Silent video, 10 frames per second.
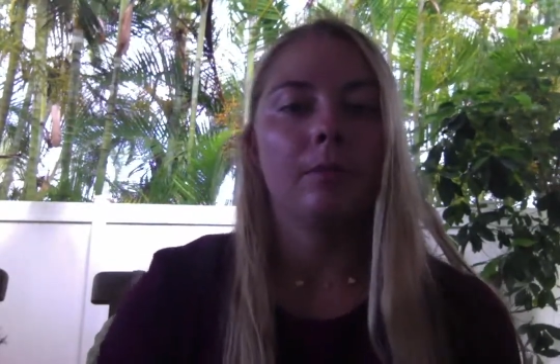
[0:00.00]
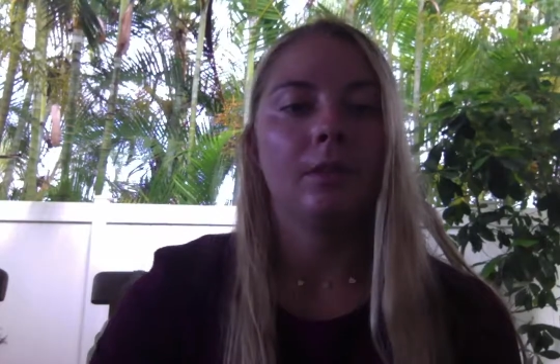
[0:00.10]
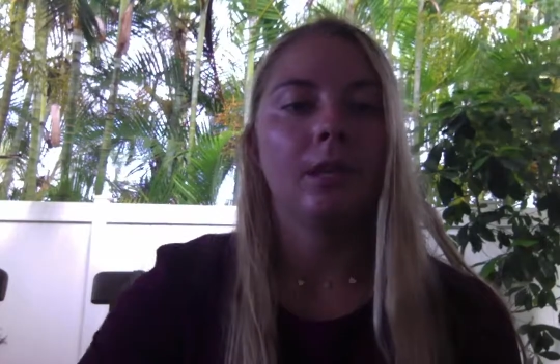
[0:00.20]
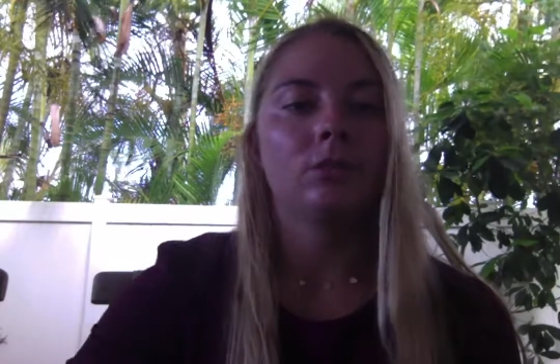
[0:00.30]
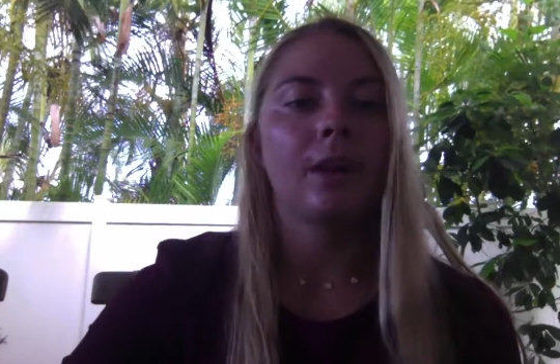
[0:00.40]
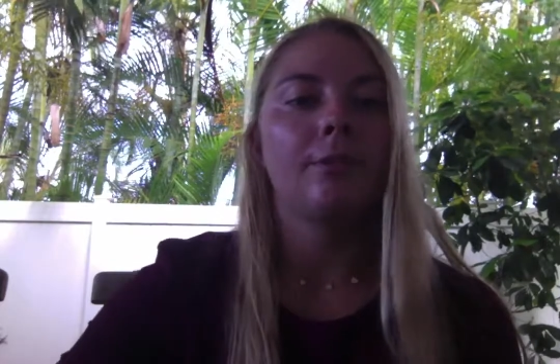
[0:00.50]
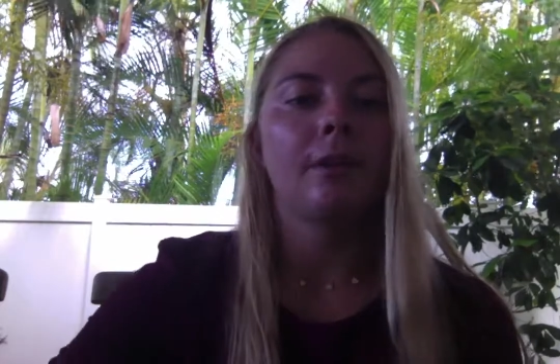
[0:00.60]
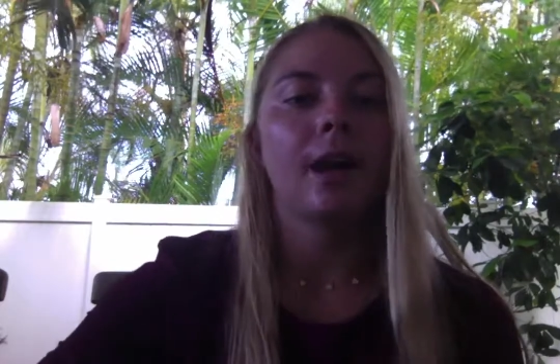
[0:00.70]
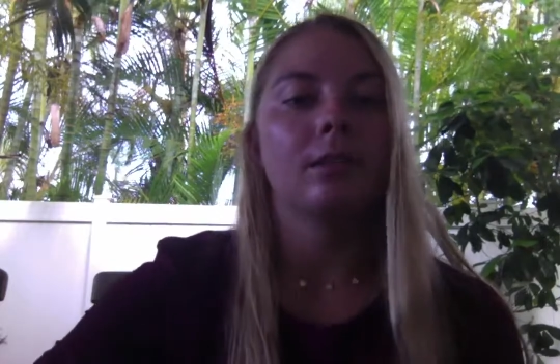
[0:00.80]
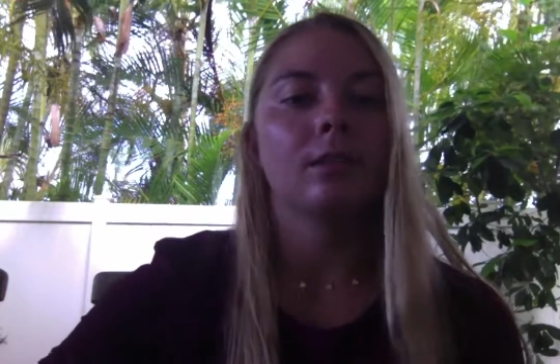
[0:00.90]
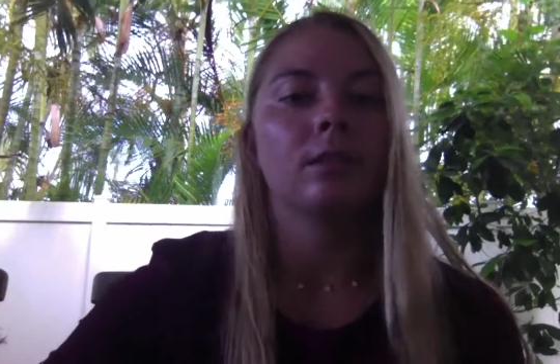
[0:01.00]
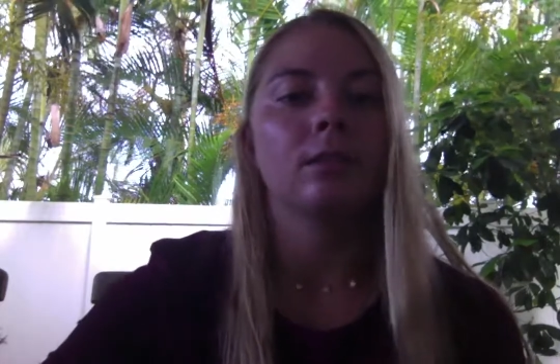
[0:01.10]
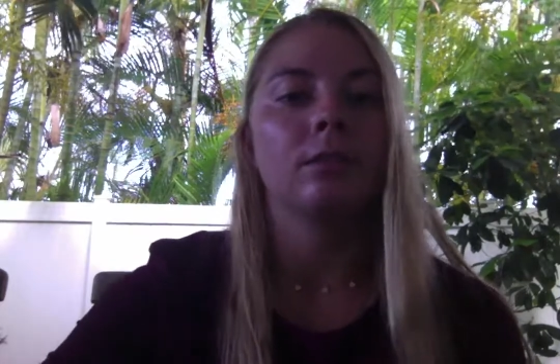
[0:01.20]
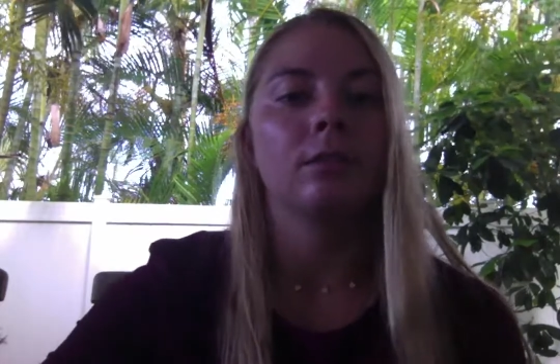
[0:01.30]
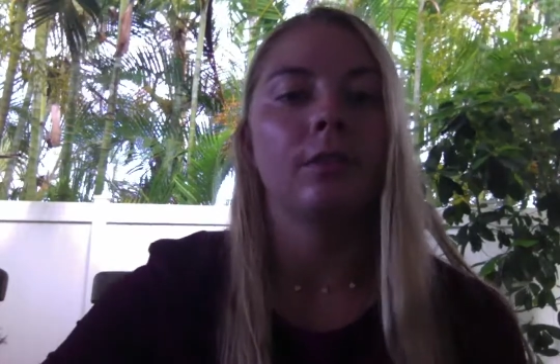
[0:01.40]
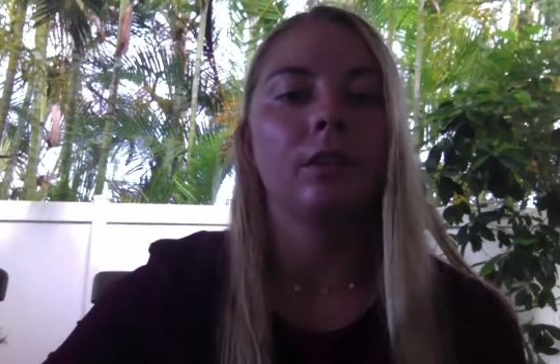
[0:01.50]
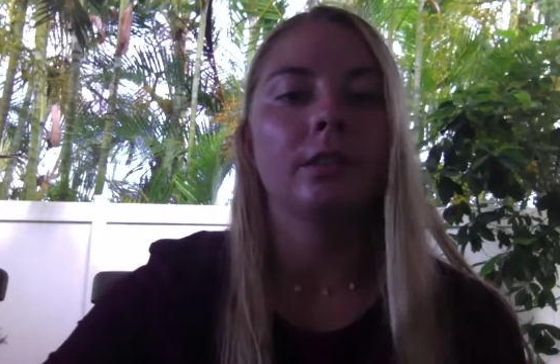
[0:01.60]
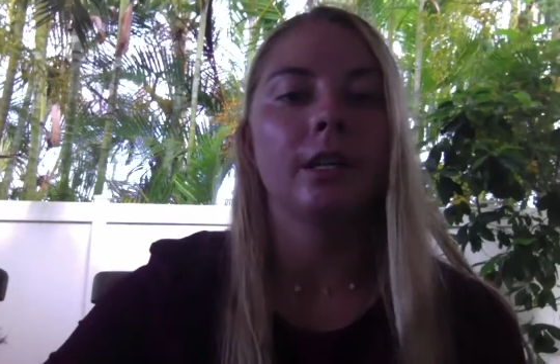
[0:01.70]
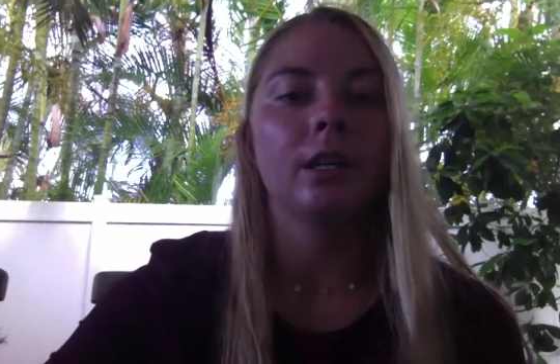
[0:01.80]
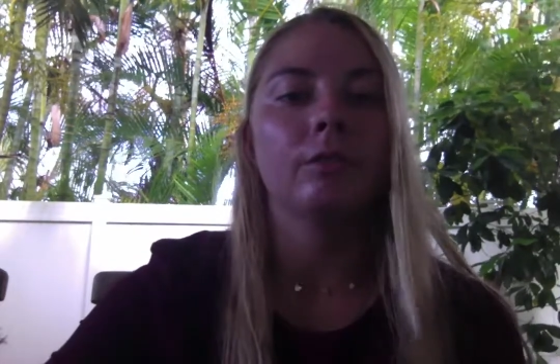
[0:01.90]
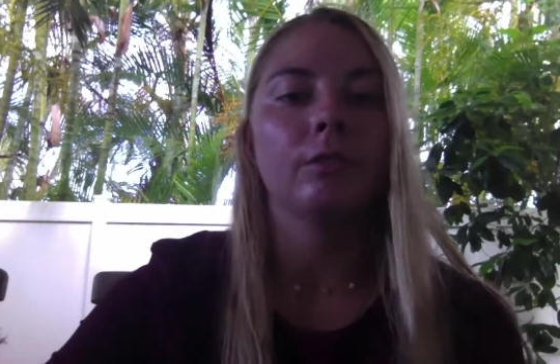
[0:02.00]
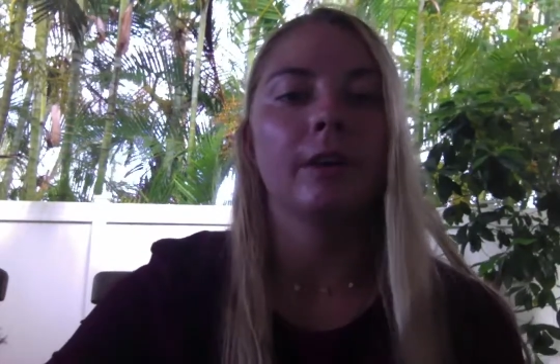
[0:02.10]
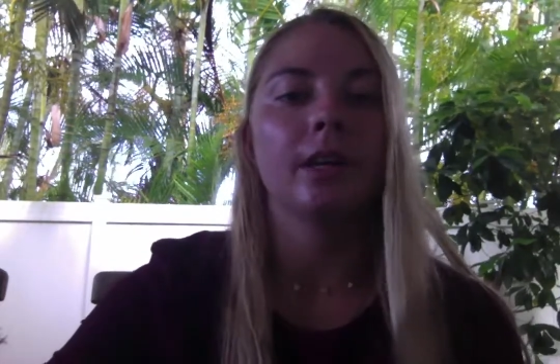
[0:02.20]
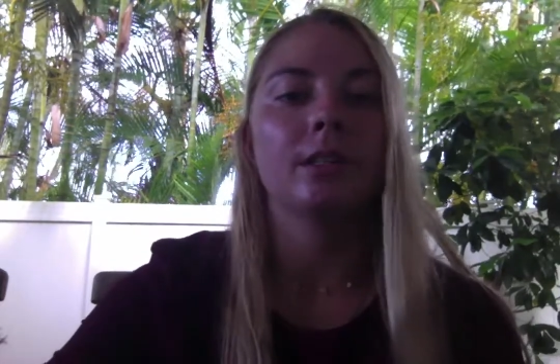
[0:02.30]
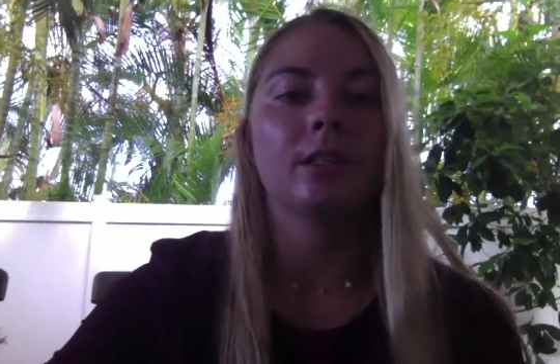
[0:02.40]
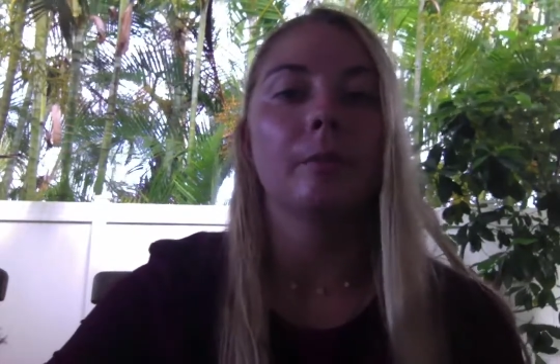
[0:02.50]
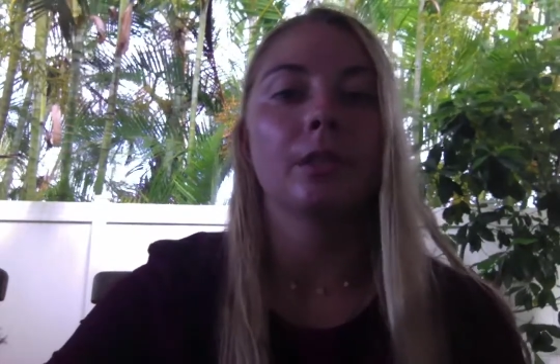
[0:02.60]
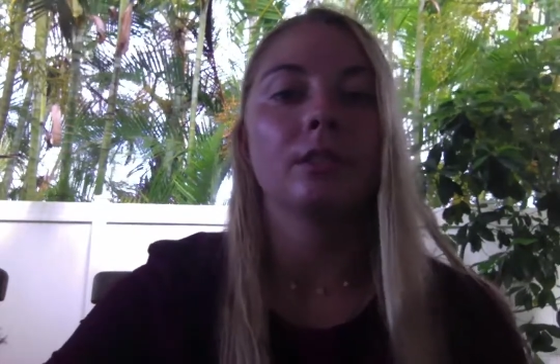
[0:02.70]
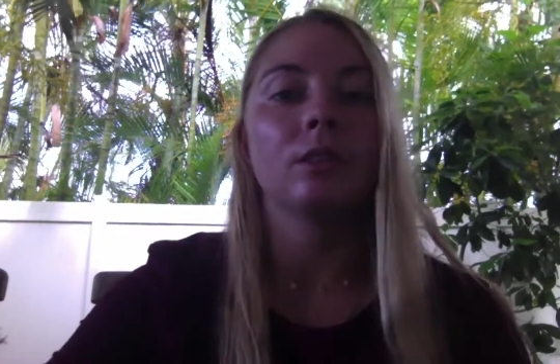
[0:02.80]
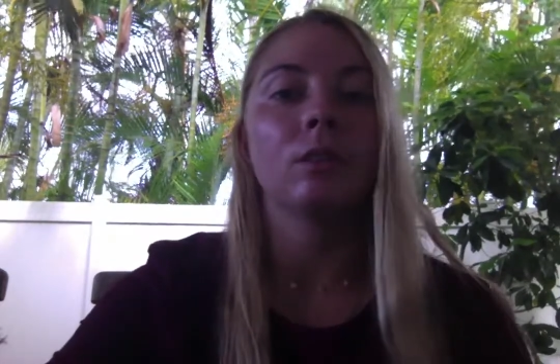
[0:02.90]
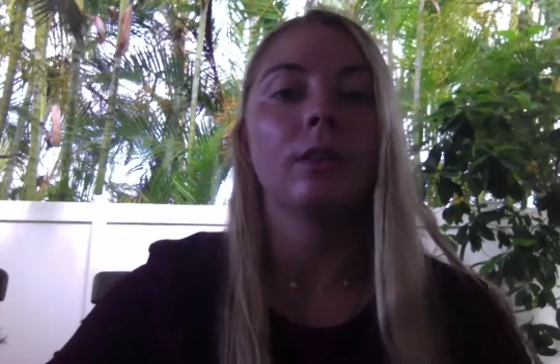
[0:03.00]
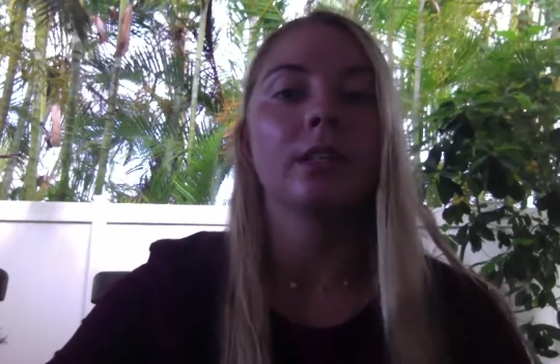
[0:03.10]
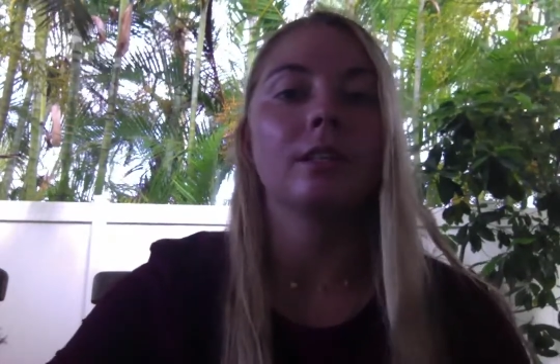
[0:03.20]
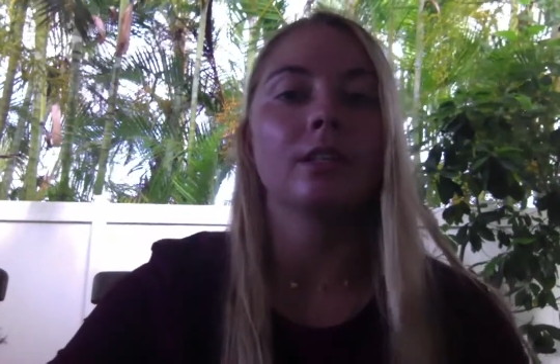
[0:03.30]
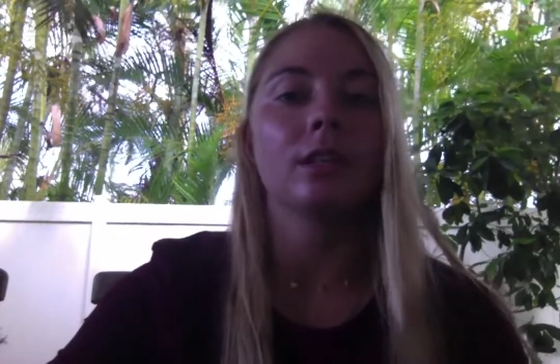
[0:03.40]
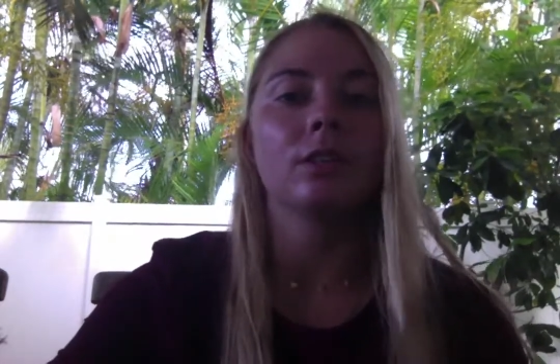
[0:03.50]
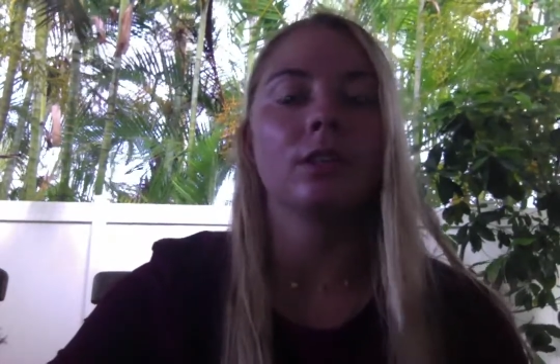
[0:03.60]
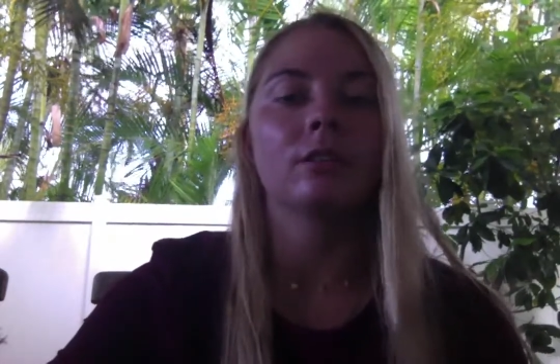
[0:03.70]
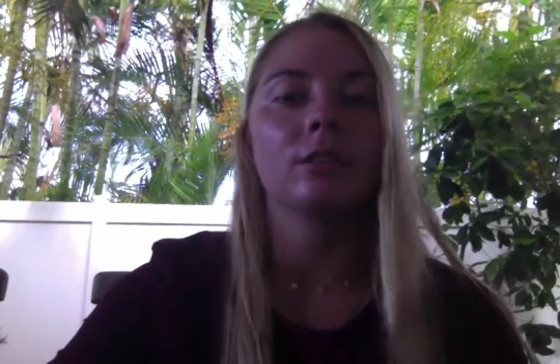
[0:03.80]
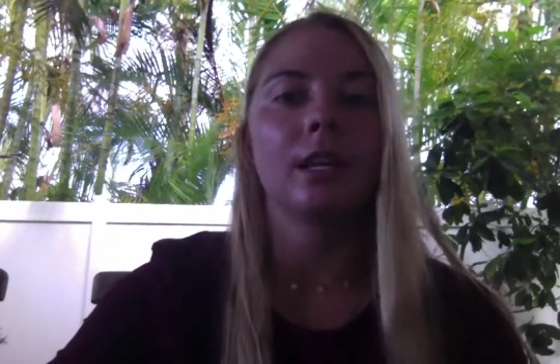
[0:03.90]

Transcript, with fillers: they strive for excellence in volunteering for various companies and organizations